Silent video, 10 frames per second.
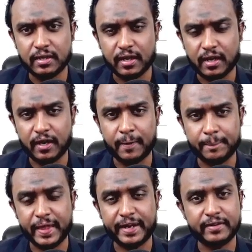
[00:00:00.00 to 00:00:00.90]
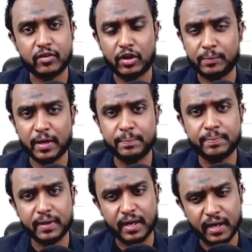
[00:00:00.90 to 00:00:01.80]
that crop up
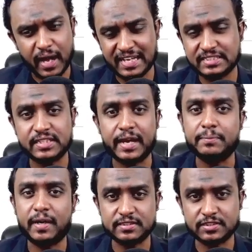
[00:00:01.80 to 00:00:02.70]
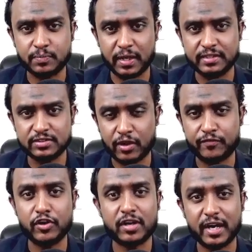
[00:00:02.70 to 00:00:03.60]
as time passes by. So if
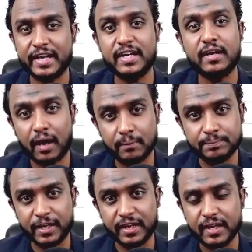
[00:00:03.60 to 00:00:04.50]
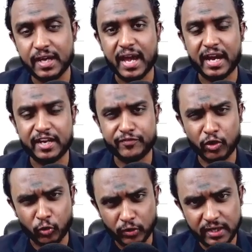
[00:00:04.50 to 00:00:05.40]
you're running a company and if you're
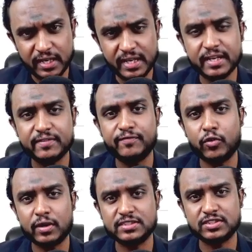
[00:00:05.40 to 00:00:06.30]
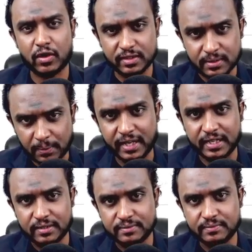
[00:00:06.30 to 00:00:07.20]
only focused on the money,
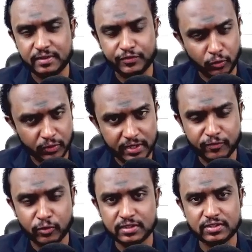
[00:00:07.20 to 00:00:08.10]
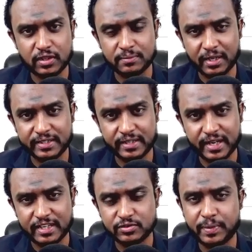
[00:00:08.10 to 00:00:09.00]
if you're only focused on the monetary
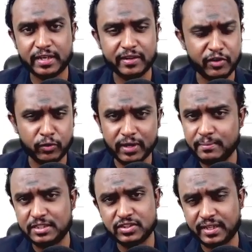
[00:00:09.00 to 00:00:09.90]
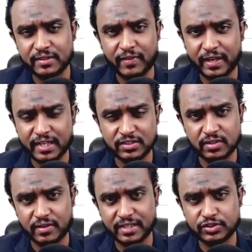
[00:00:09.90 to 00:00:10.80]
aspect, if you're only measuring the financial
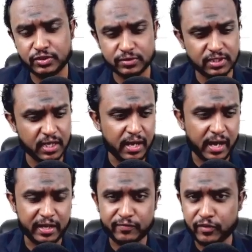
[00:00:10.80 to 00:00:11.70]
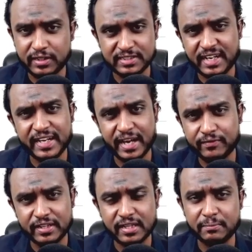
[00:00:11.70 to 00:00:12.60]
ratios, and if you're deciding
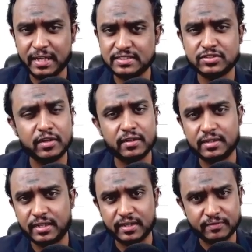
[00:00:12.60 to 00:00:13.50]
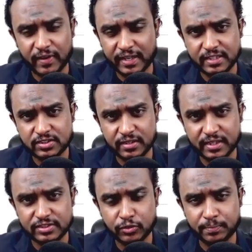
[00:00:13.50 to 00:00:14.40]
everything based on the financial
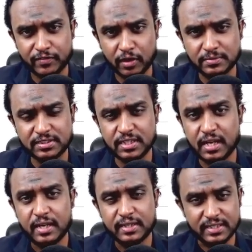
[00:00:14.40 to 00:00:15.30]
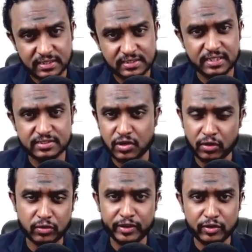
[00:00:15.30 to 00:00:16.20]
ratio performance, this is not
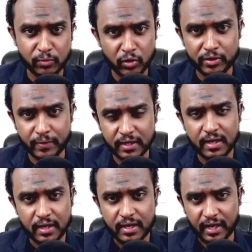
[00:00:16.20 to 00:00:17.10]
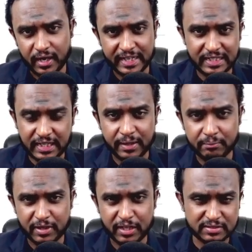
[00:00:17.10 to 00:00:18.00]
going to bode well in time,
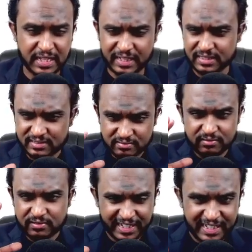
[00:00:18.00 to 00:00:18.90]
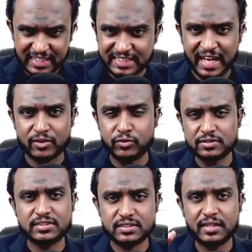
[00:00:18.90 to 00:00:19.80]
because that really
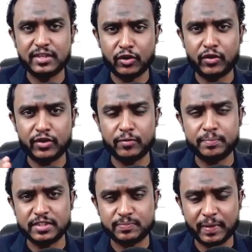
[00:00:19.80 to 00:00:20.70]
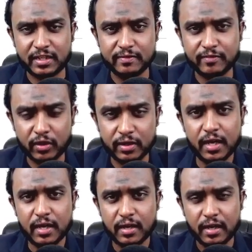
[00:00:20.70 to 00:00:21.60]
narrows your perspective on
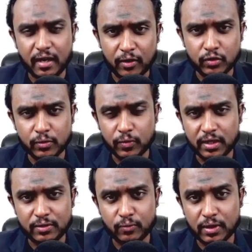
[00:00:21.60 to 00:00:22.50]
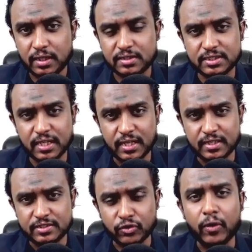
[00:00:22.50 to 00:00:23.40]
how the world works.
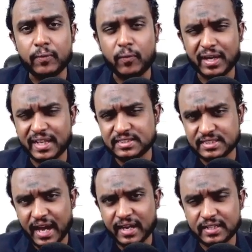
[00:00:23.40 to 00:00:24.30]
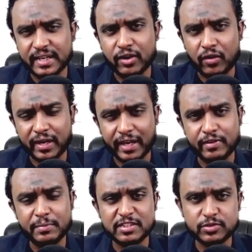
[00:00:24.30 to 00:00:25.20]
So what exactly, or can
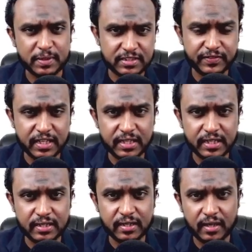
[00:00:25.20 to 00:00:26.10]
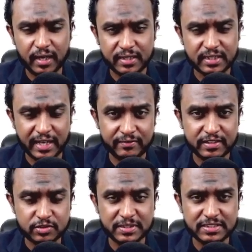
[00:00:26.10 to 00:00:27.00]
we specifically
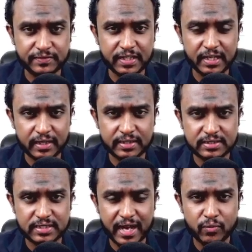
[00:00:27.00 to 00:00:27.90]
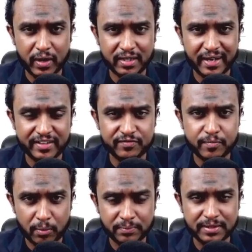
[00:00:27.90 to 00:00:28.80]
understand what kind of
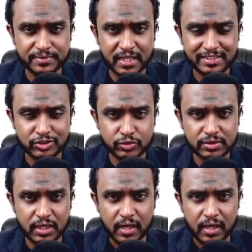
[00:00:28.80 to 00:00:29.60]
problems and issues